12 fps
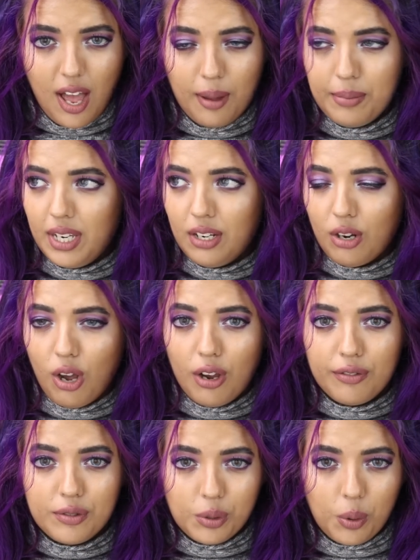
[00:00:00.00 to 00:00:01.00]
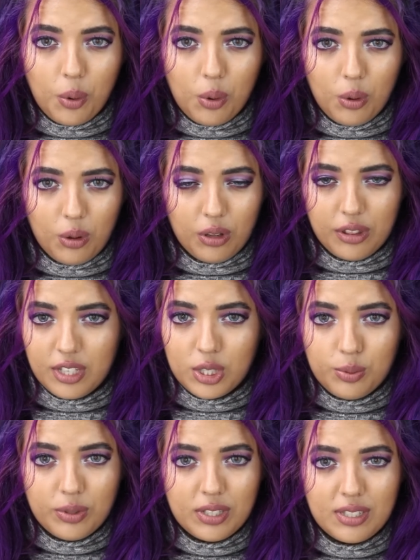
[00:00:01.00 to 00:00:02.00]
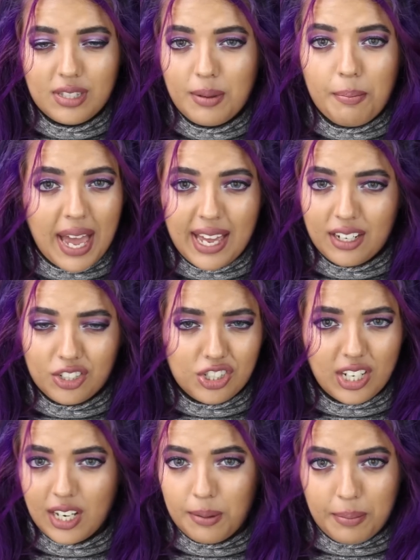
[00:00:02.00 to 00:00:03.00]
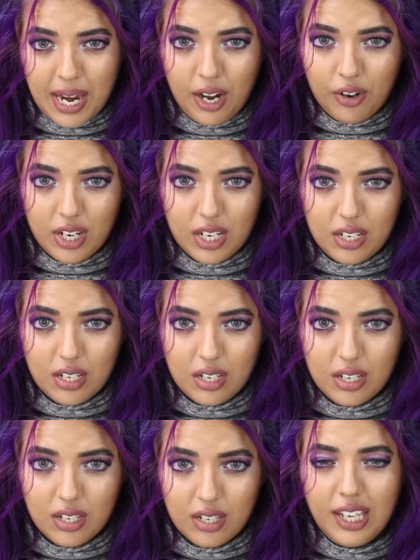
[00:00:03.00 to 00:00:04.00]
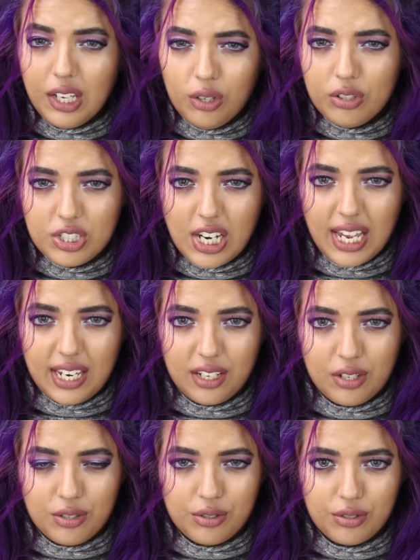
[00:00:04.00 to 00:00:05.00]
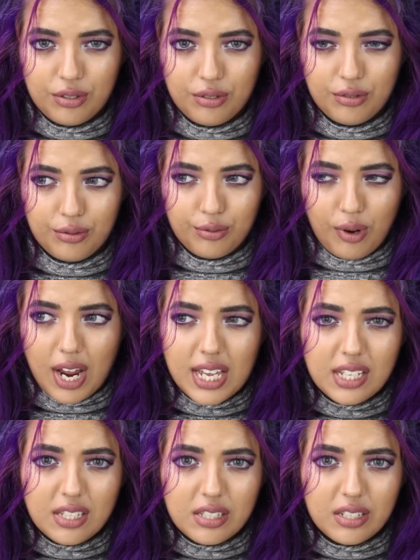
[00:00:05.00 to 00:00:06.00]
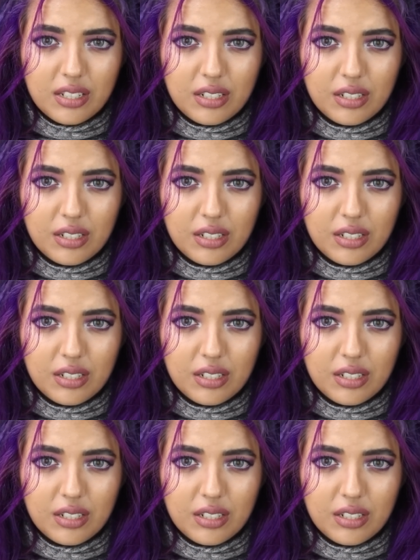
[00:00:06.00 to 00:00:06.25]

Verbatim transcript: I mean, after all, this was the man she had married. He could change, right?